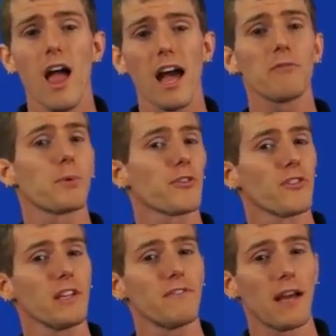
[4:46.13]
I've
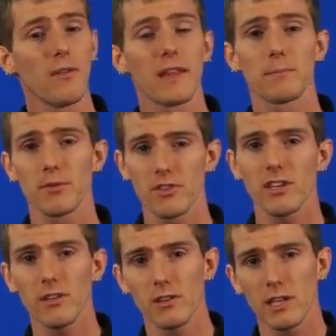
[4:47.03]
personally found that
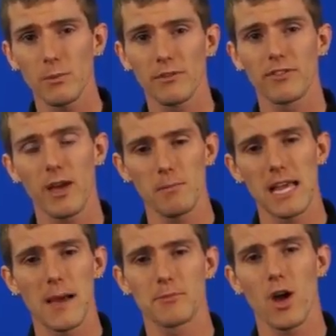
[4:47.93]
particularly with some
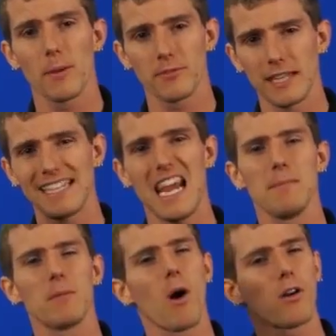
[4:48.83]
laptops, like
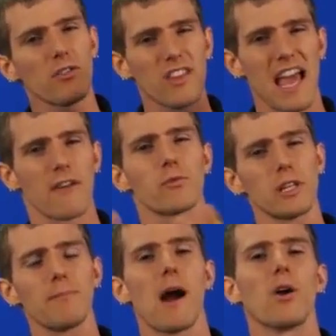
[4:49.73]
gaming models that have
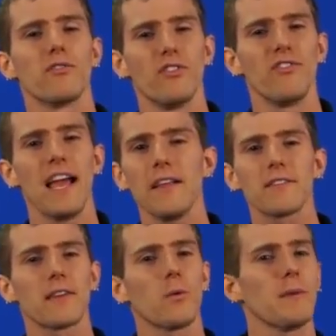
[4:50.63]
really powerful
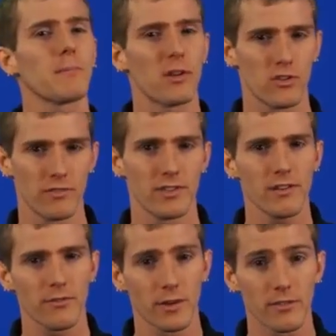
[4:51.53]
fans, they don't make much of a
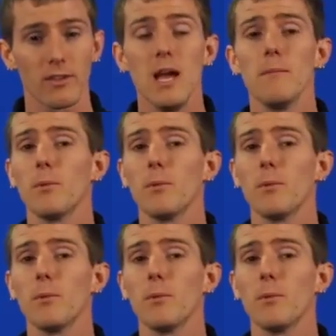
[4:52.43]
difference.